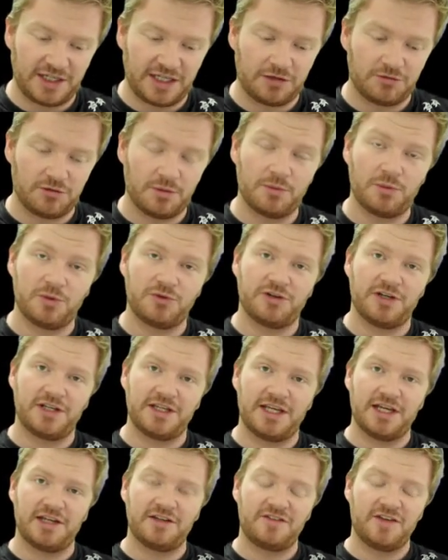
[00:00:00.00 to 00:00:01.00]
Again, remember, we're trying
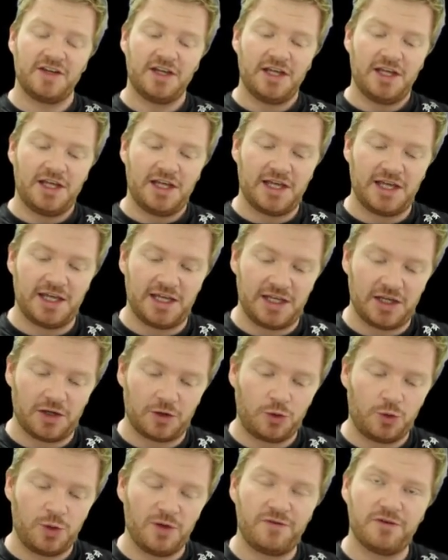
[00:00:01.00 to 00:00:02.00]
to get a
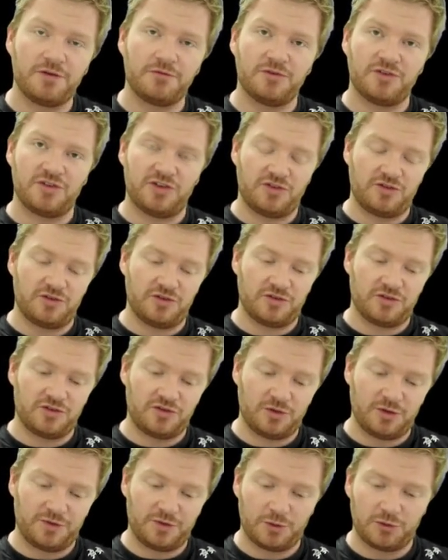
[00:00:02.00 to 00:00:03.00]
equivalent
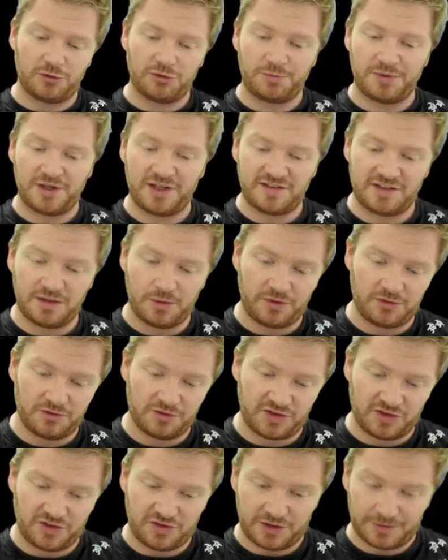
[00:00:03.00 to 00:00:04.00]
resistance, so if we want to replace that with a
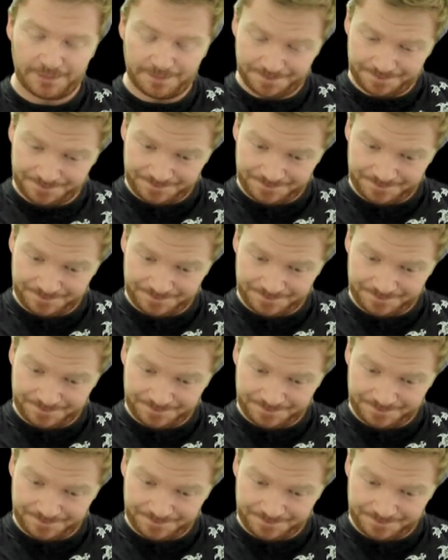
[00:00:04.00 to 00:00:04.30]
resistor.